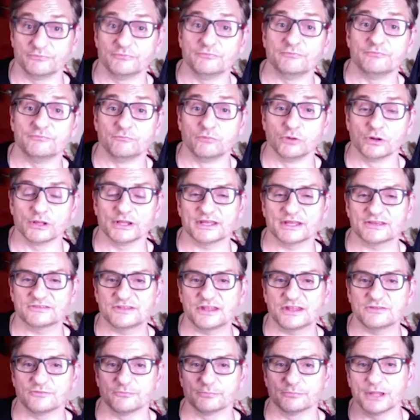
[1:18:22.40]
really
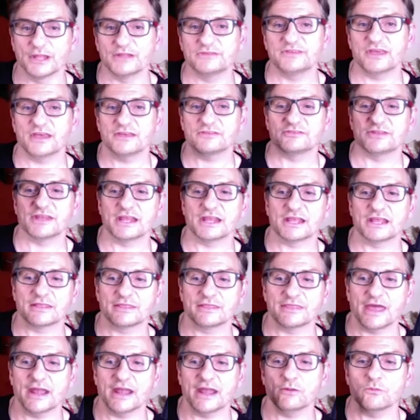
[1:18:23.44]
extensive blood testing,
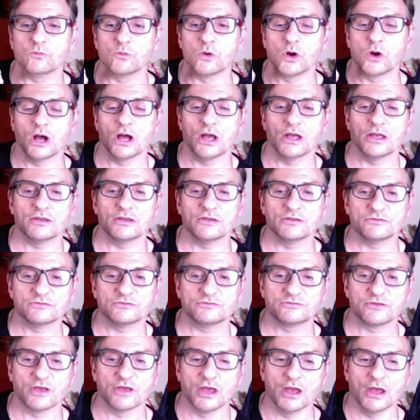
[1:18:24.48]
that it
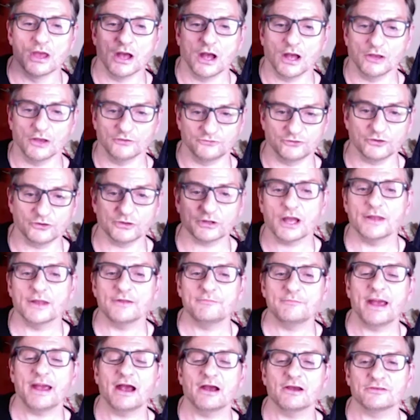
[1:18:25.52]
was a certain kind of
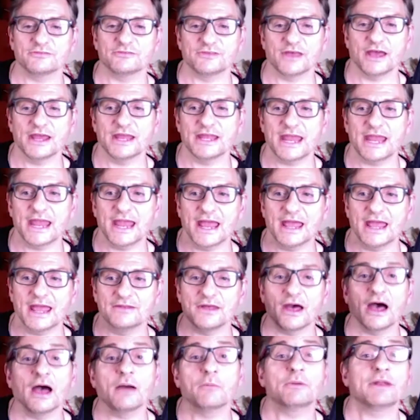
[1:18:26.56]
parasite,
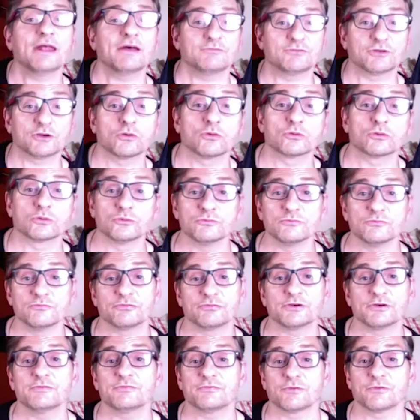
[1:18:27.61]
and I would have to go
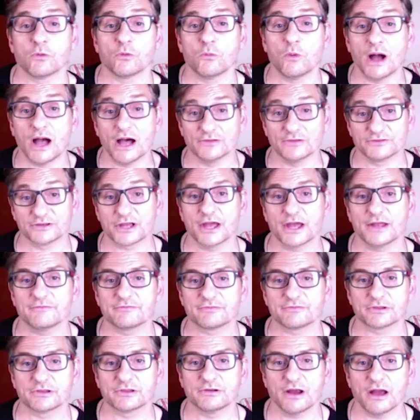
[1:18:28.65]
gluten-free for a while to kind of
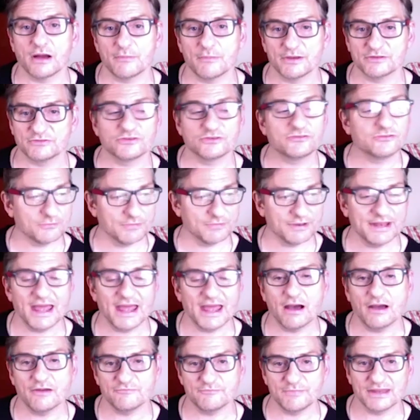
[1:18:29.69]
clear out my system. And
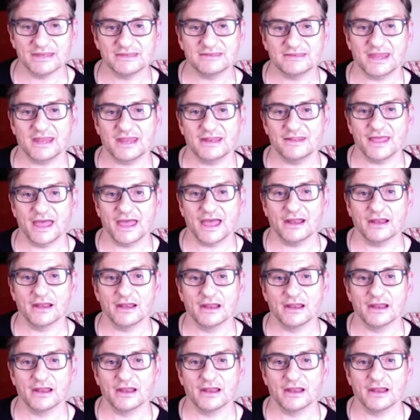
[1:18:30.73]
now I've maintained that